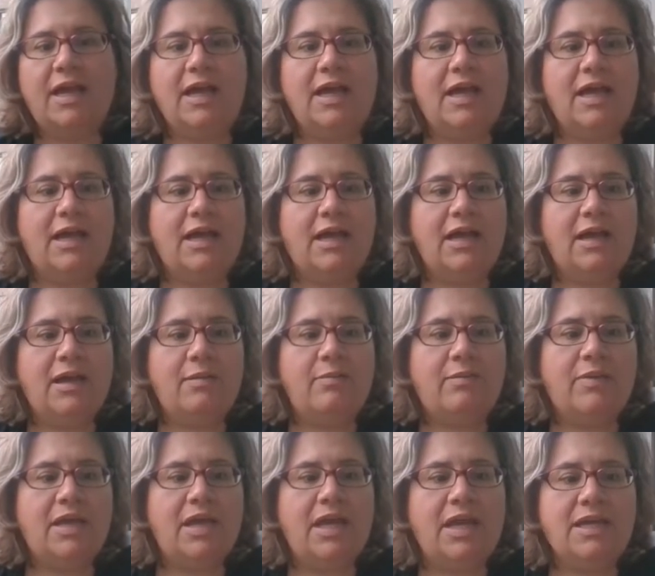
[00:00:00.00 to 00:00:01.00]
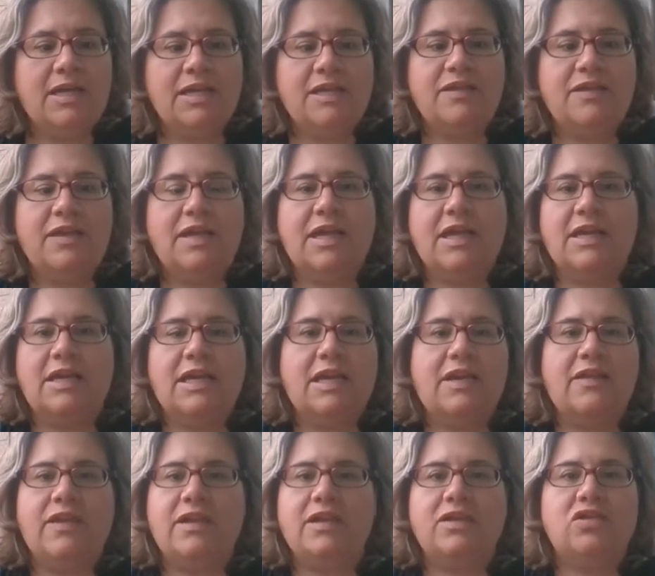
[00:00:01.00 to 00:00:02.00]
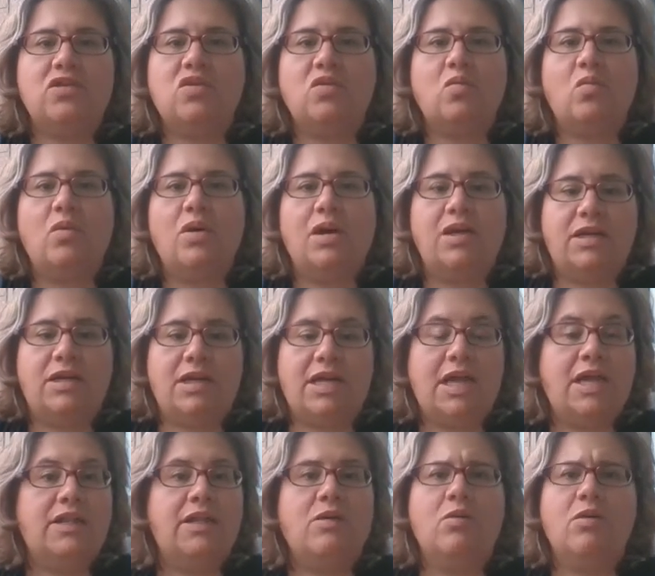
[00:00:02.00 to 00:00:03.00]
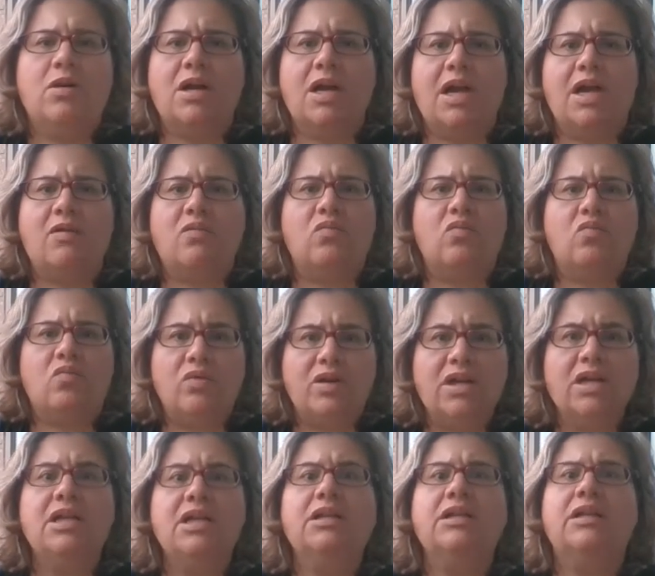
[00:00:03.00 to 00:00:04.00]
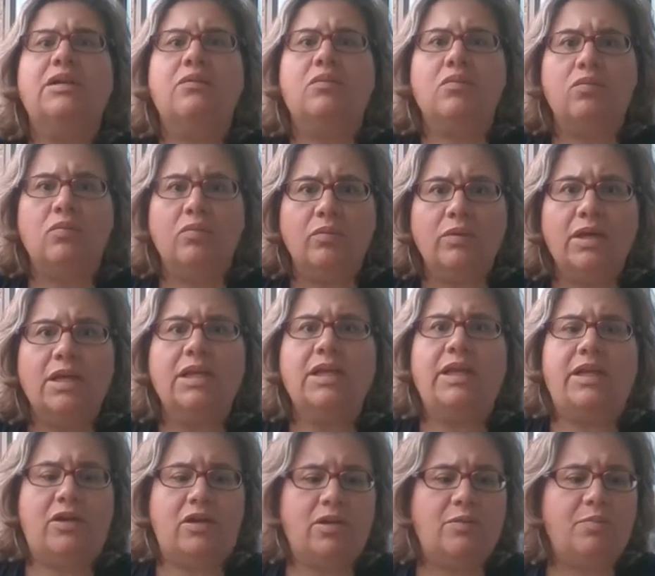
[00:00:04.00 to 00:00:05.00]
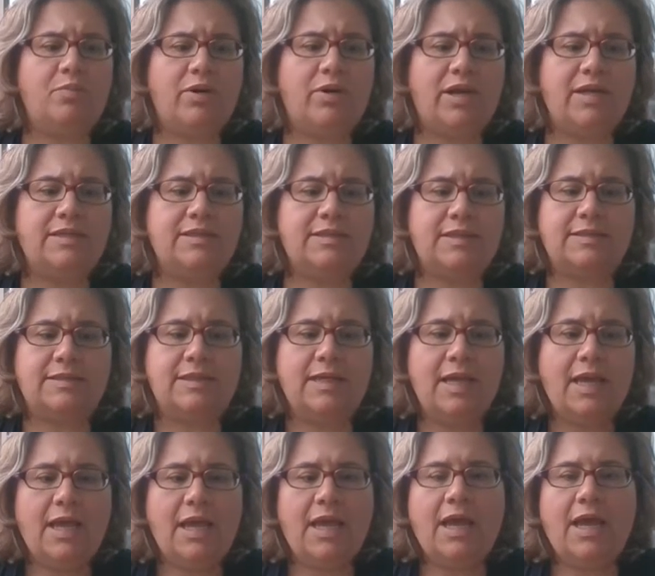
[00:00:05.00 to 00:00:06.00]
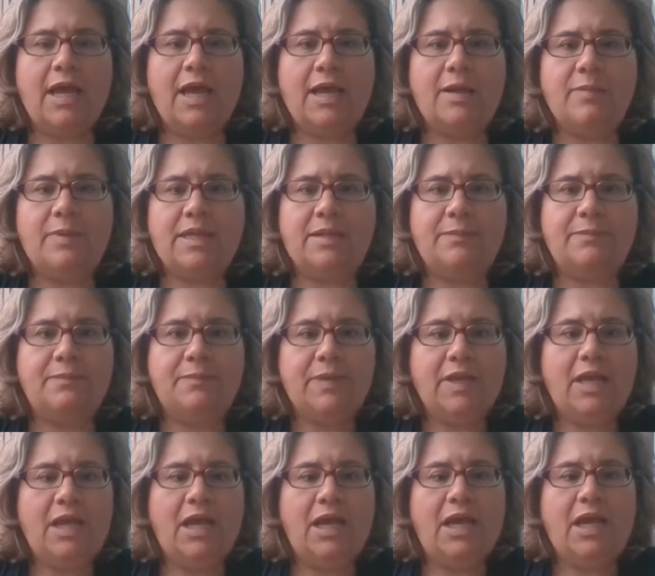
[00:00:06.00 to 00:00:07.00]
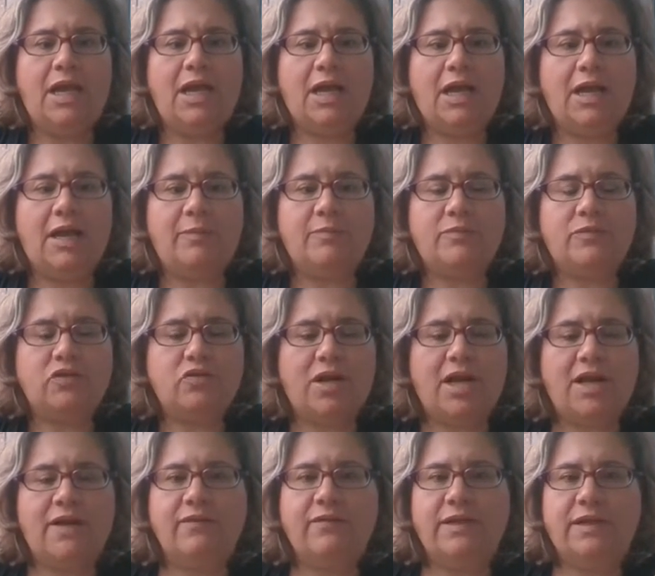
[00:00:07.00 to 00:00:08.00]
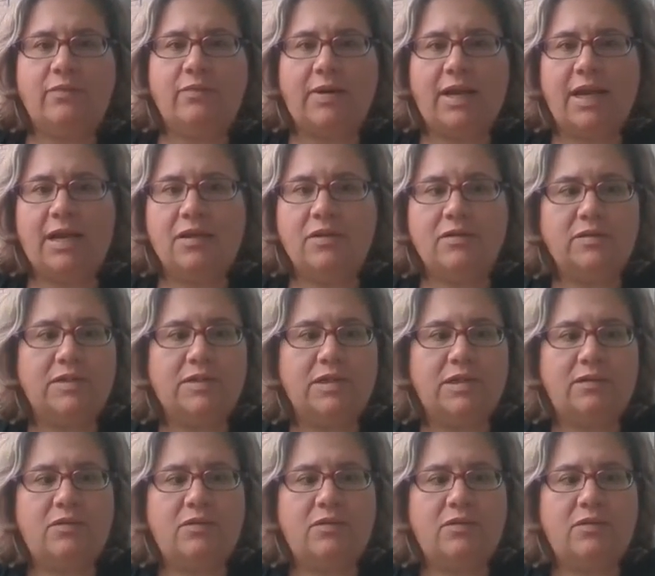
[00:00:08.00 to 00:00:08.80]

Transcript: anything that you wanted, and they were at really, really good prices. I mean, traveling around,